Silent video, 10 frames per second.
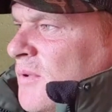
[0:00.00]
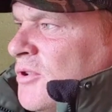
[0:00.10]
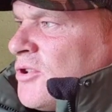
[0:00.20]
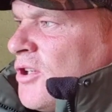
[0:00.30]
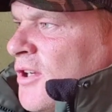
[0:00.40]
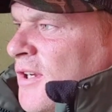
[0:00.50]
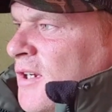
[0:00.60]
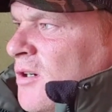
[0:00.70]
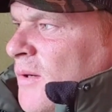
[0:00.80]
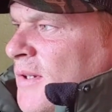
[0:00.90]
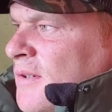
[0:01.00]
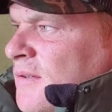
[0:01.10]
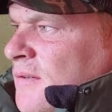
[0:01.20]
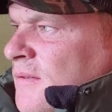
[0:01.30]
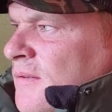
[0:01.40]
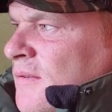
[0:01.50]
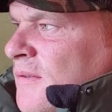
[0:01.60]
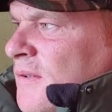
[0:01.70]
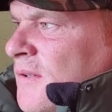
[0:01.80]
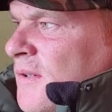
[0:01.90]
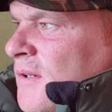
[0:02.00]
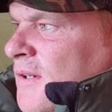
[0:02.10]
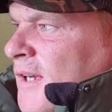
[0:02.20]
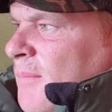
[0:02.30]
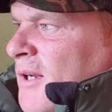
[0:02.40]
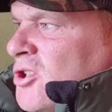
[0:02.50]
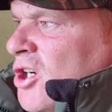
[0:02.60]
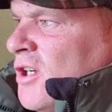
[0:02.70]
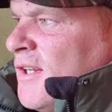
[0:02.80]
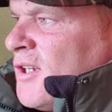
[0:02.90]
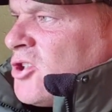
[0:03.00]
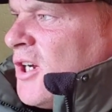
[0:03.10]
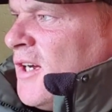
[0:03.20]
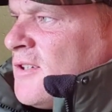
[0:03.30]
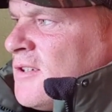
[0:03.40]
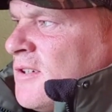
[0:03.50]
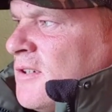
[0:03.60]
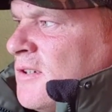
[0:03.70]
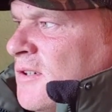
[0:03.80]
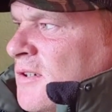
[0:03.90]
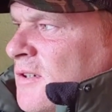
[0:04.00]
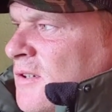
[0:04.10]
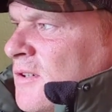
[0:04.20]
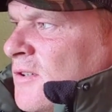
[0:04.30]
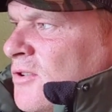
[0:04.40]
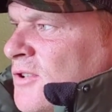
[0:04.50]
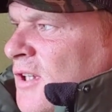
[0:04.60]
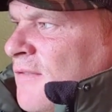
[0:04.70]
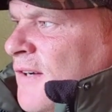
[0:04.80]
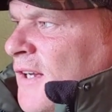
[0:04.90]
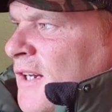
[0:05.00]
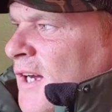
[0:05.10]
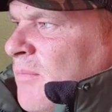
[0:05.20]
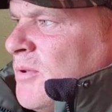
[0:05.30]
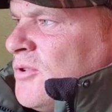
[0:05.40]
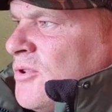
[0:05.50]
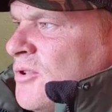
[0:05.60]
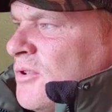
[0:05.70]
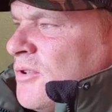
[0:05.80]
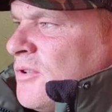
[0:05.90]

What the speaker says: We've just got to keep going, keep enjoying that chase until it finally happens.